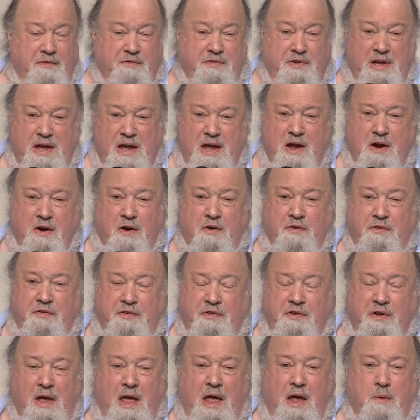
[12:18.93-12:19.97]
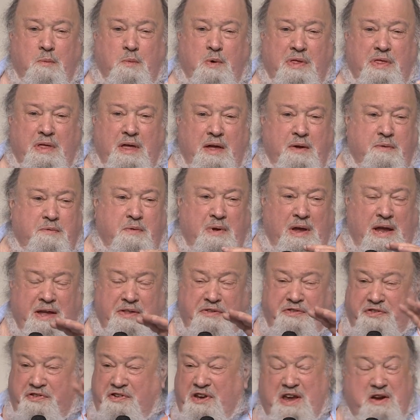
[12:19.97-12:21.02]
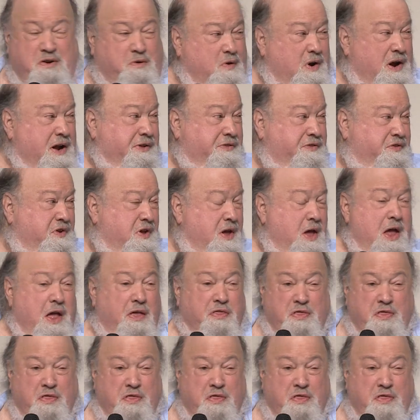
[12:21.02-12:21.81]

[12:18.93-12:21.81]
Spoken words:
years in secret.